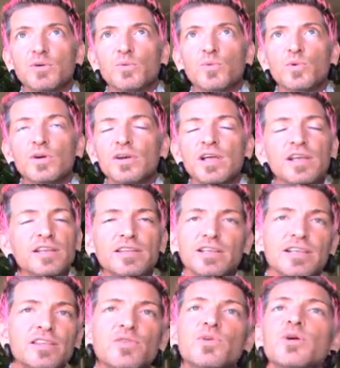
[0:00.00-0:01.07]
we're not
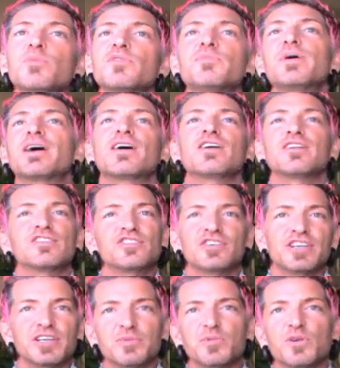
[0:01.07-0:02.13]
in the realm of
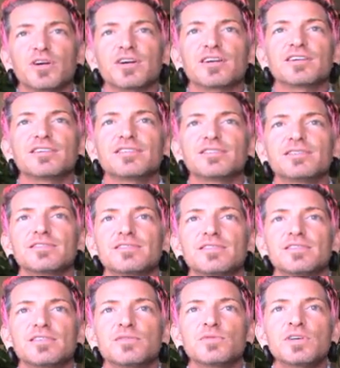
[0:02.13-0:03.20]
biology anymore.
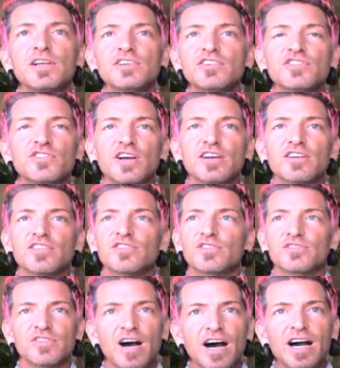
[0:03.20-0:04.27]
We're not just trying to
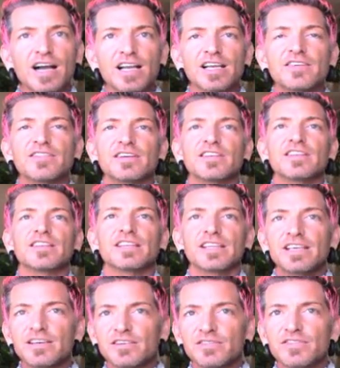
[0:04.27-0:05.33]
survive and
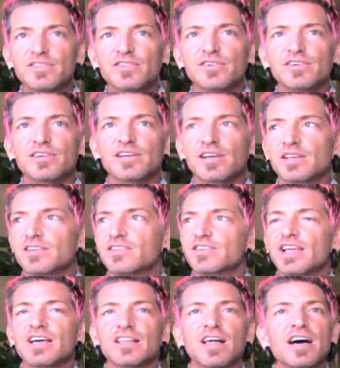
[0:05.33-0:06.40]
live and
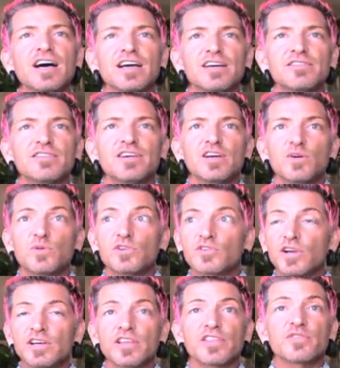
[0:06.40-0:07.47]
stay alive. We're
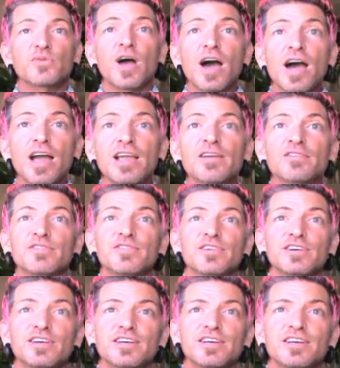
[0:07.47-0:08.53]
trying to thrive.
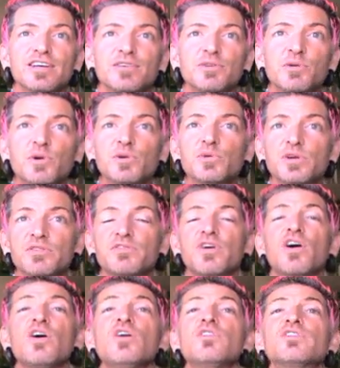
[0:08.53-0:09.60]
We want to
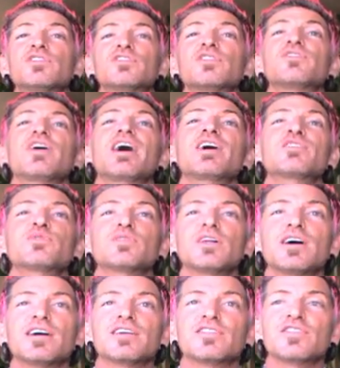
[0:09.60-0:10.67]
evolve and
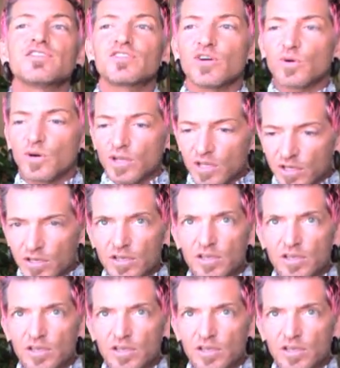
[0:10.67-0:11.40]
self-actualize. And so